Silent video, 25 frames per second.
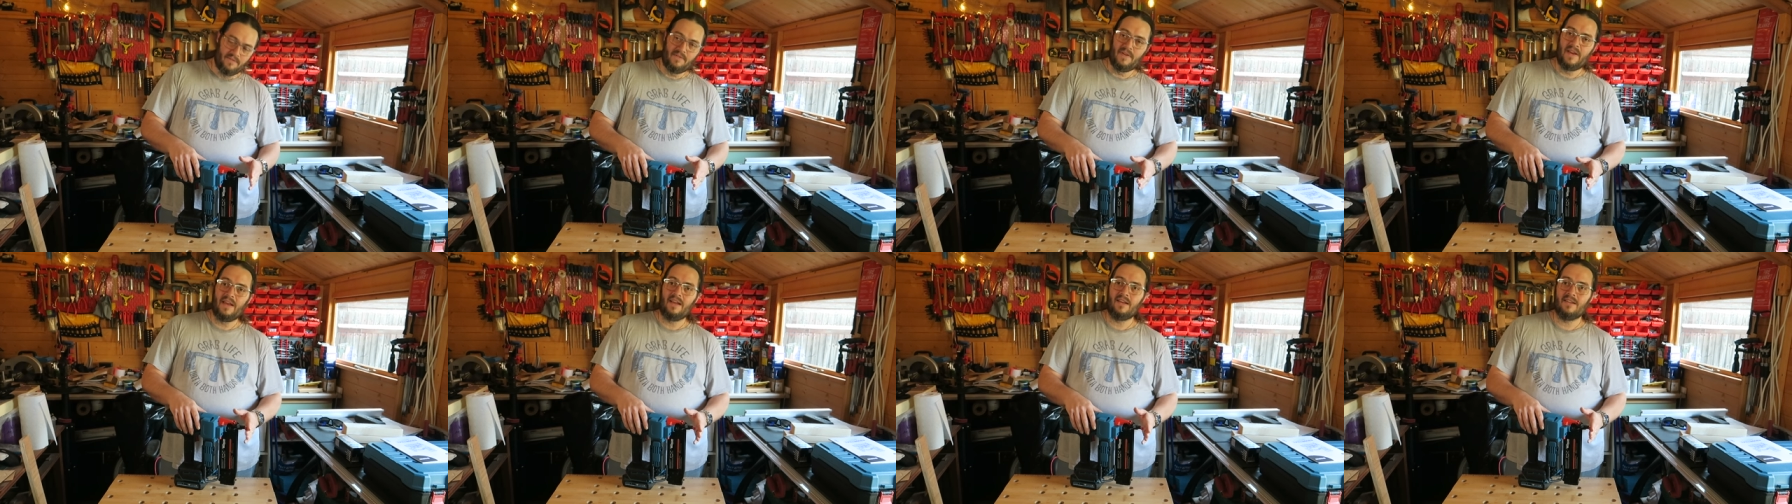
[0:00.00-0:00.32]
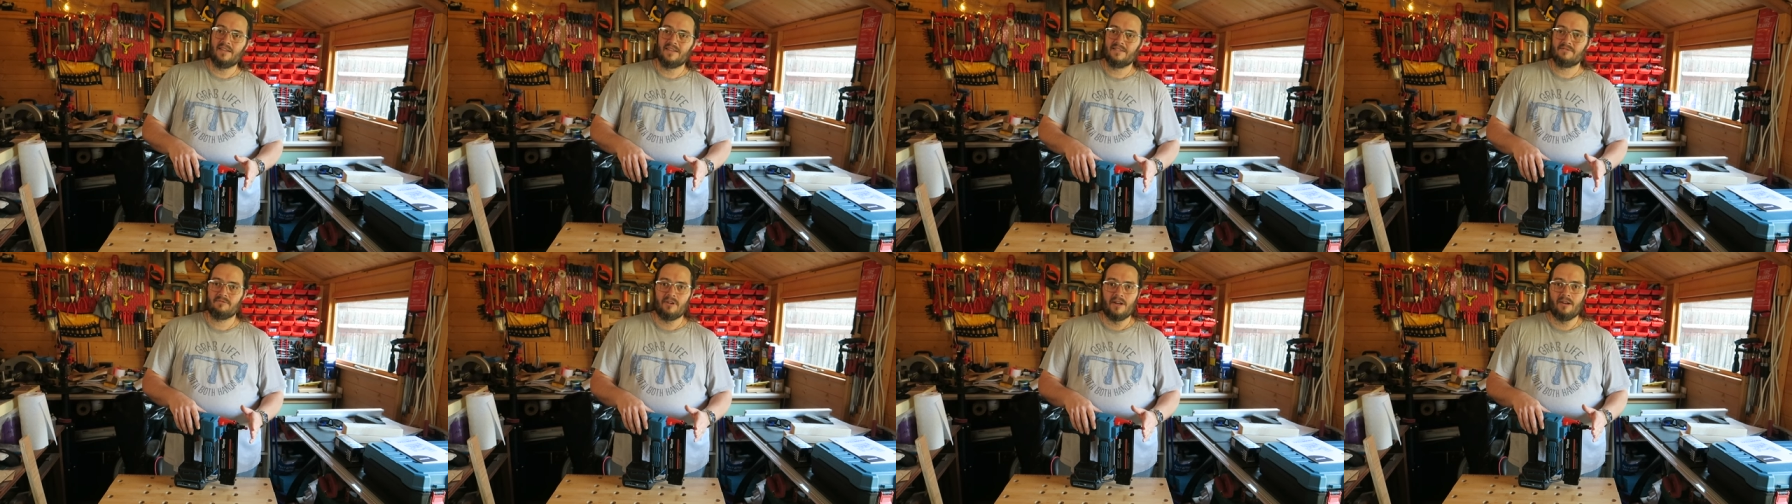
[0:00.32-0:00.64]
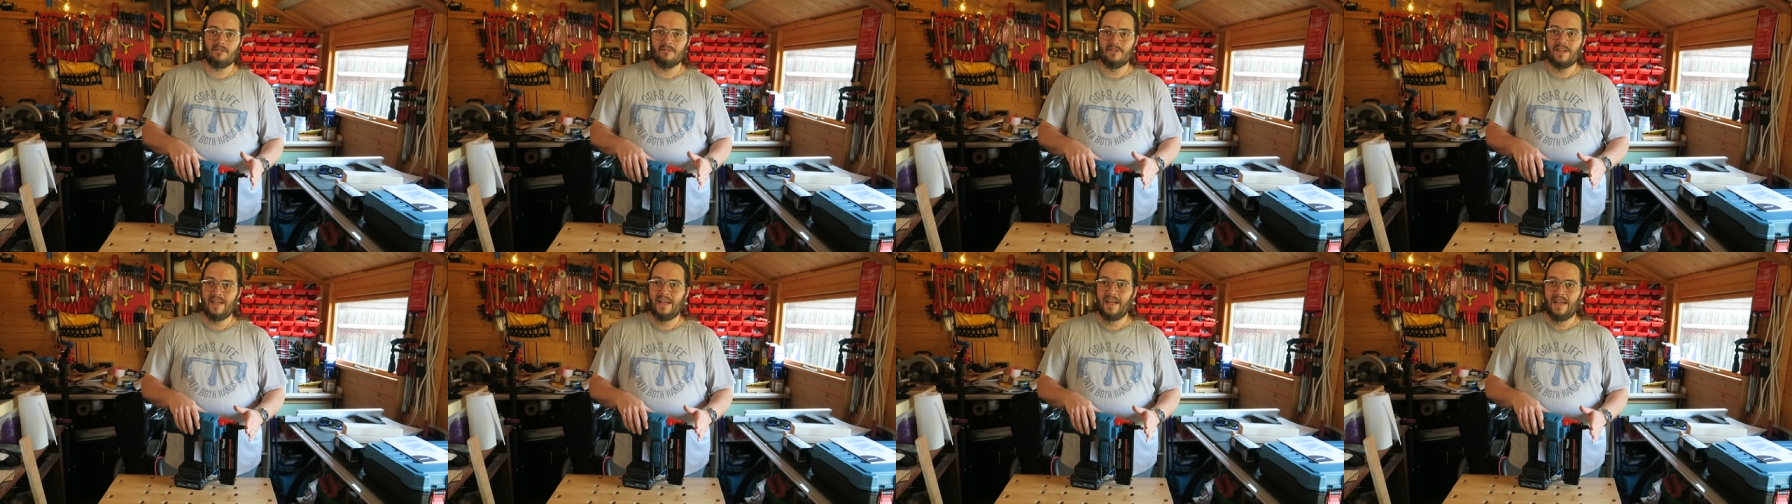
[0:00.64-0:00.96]
fingers
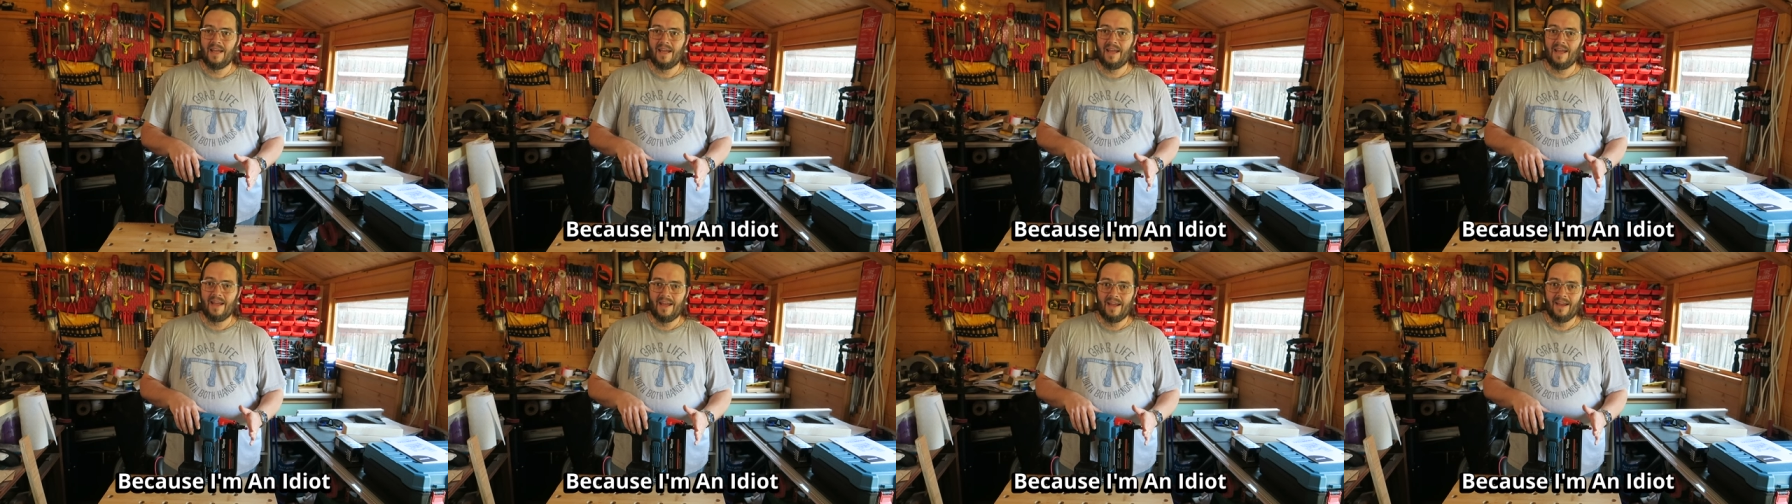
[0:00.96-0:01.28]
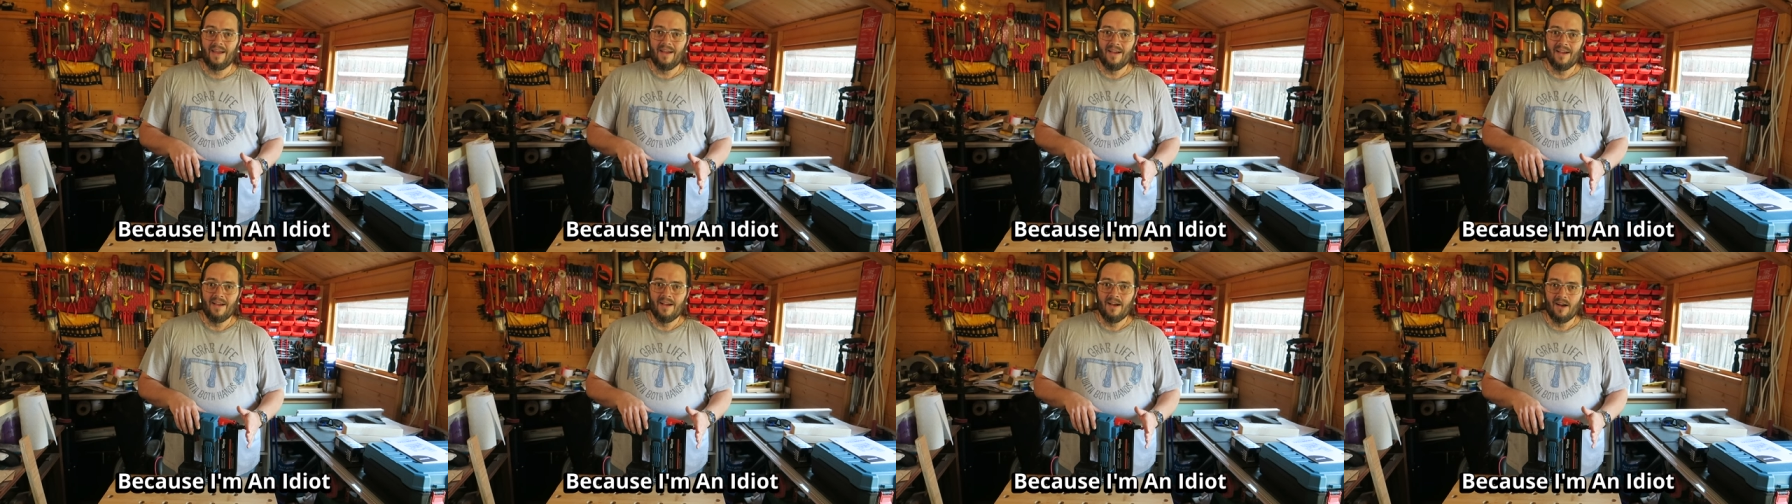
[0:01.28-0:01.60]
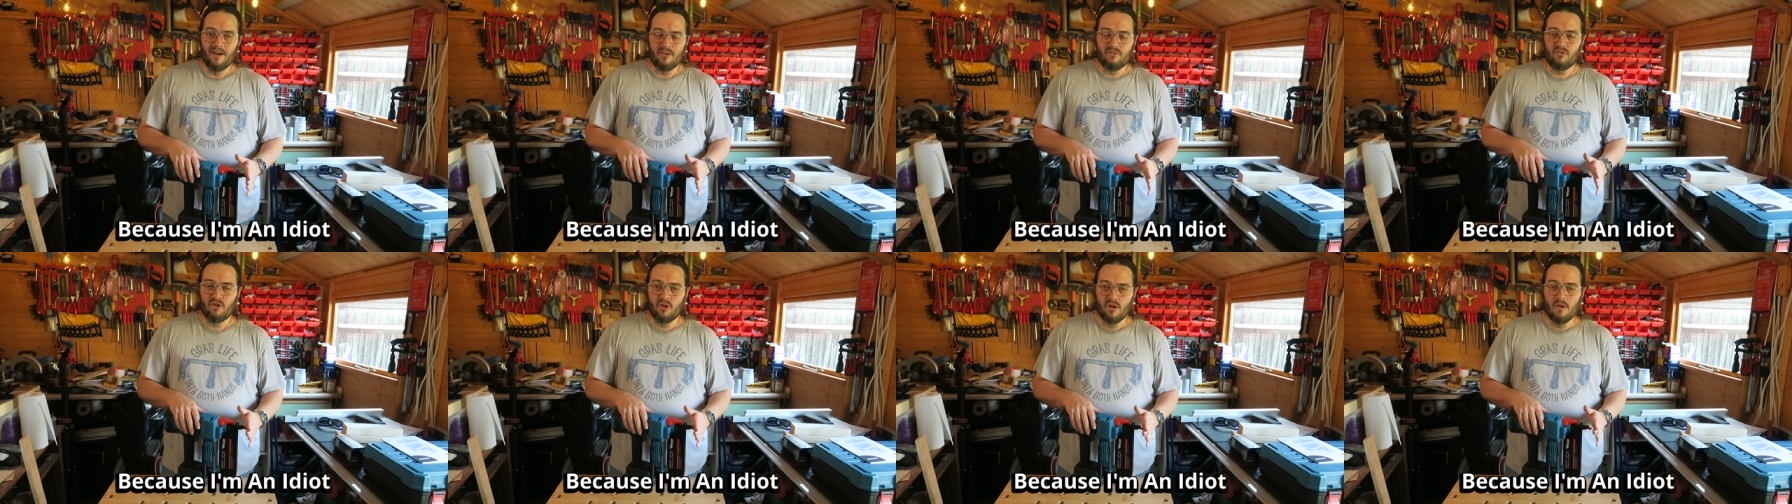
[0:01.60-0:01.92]
around here.
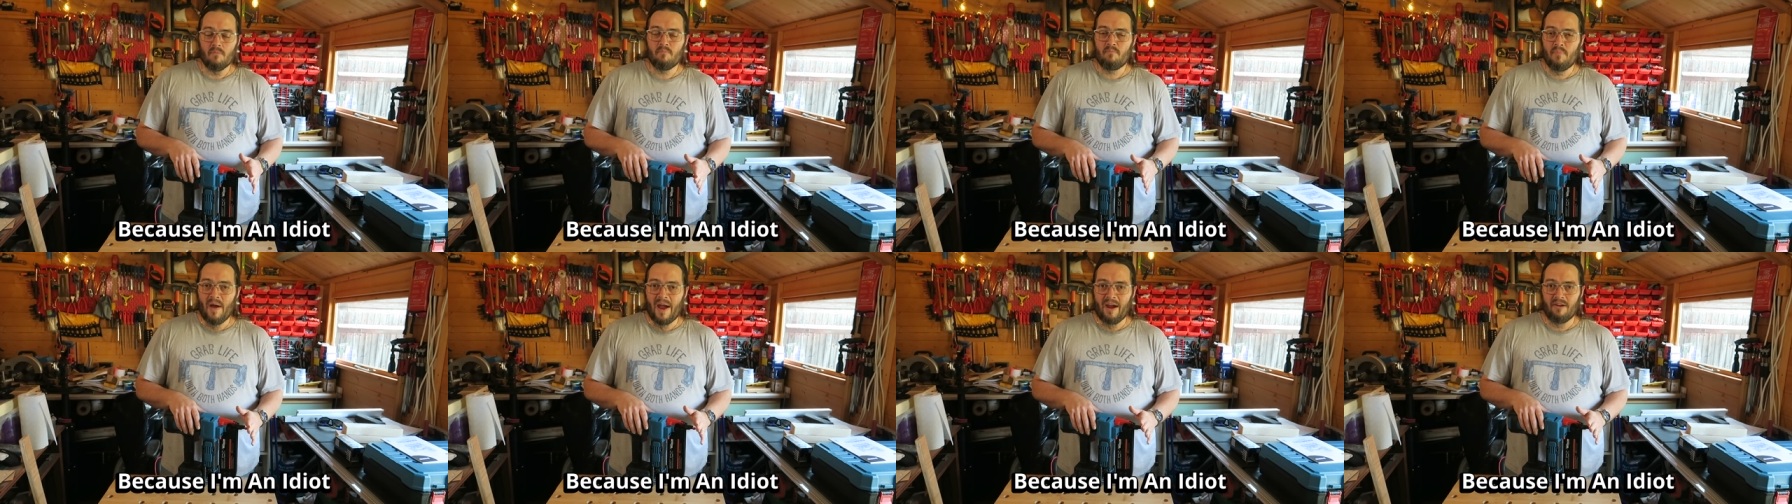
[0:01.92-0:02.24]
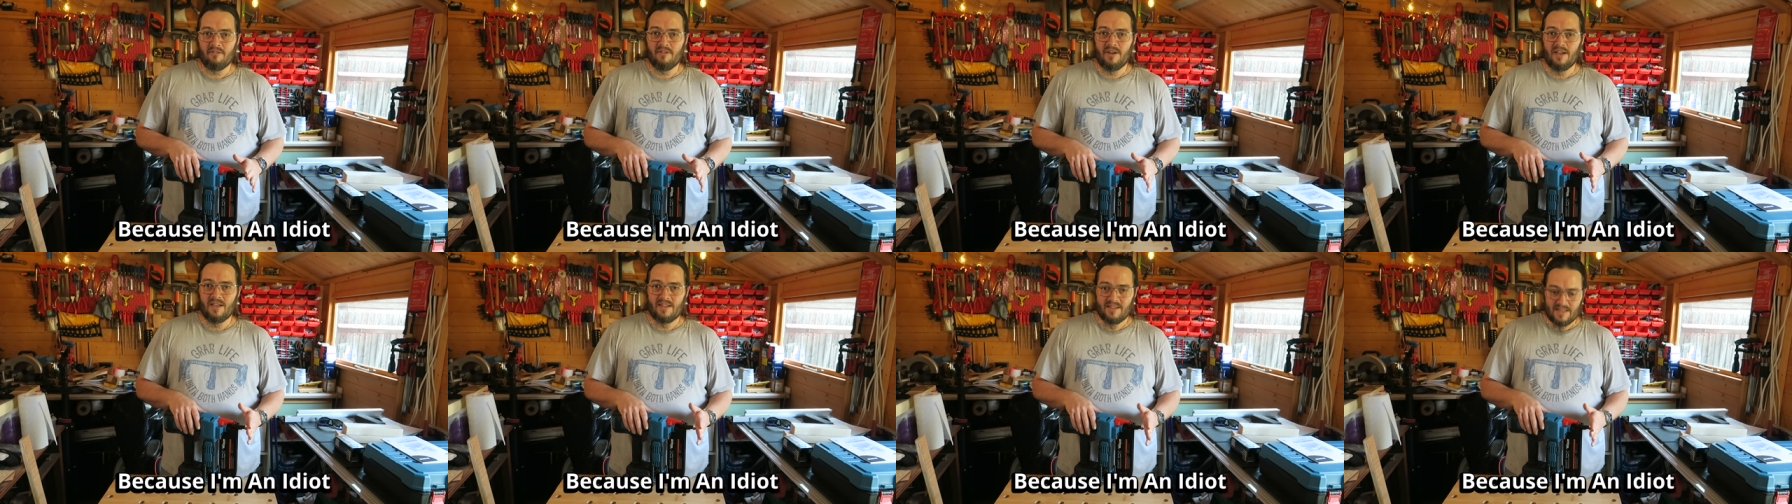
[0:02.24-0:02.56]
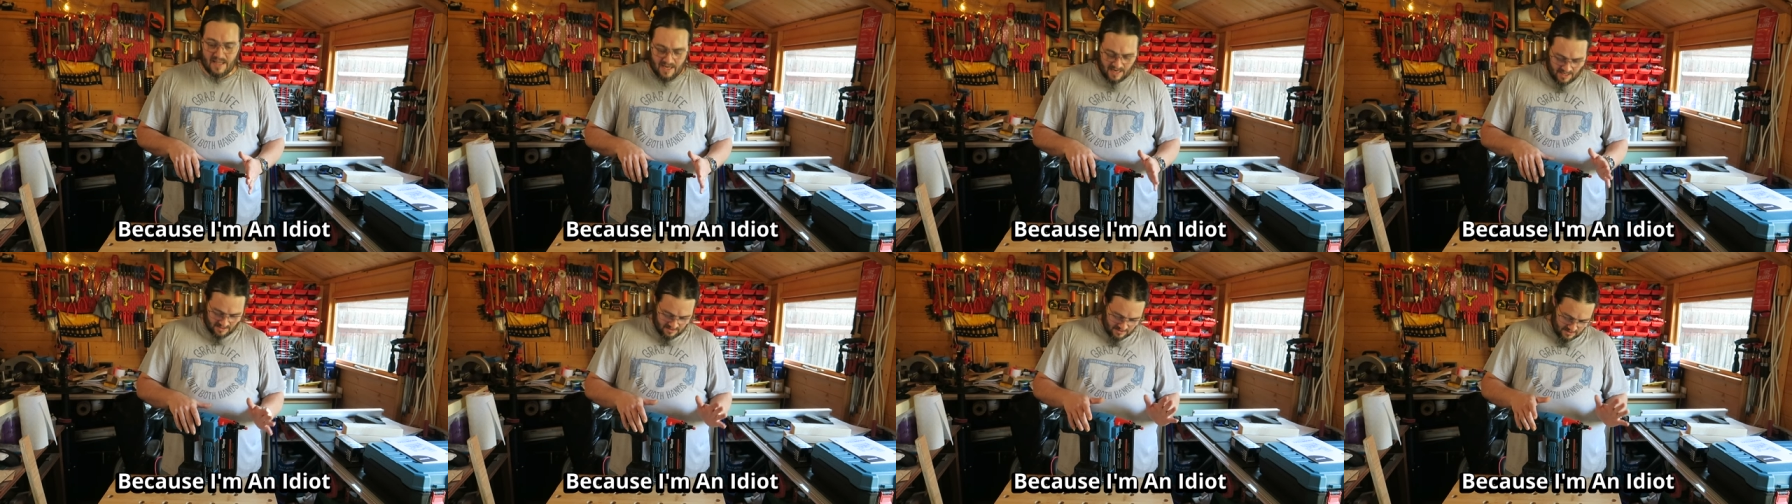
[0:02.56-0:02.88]
I've got the battery
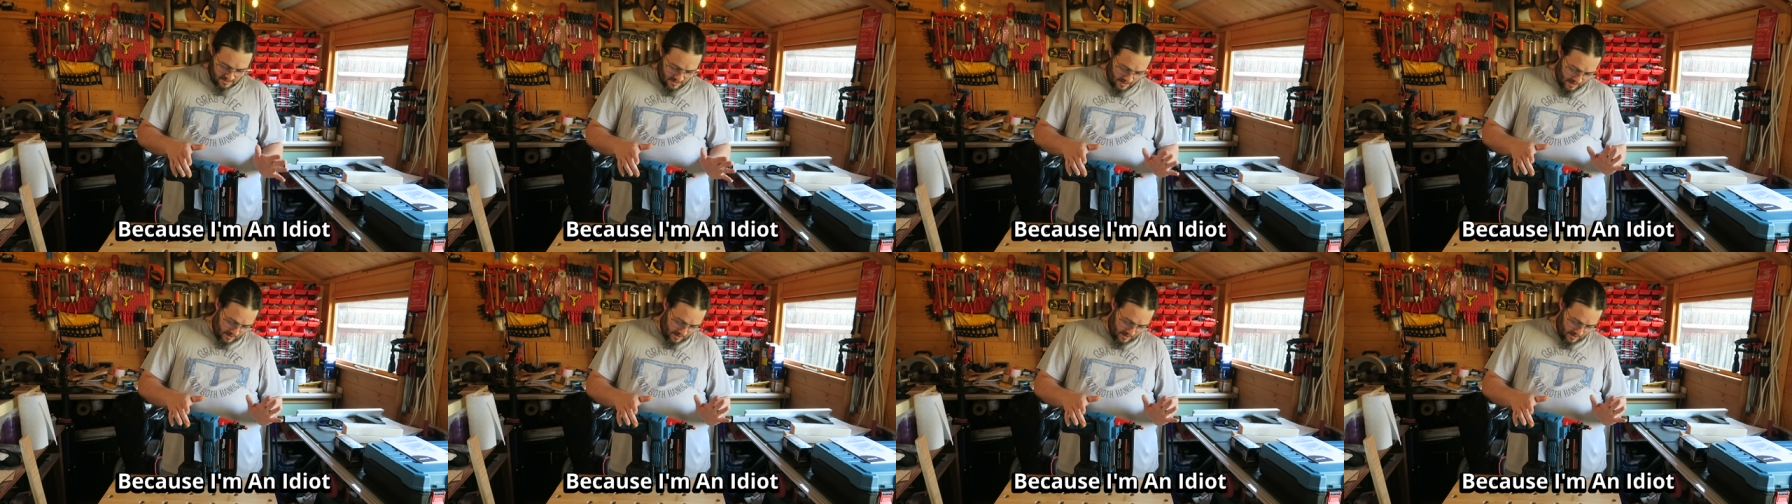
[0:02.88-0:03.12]
attached.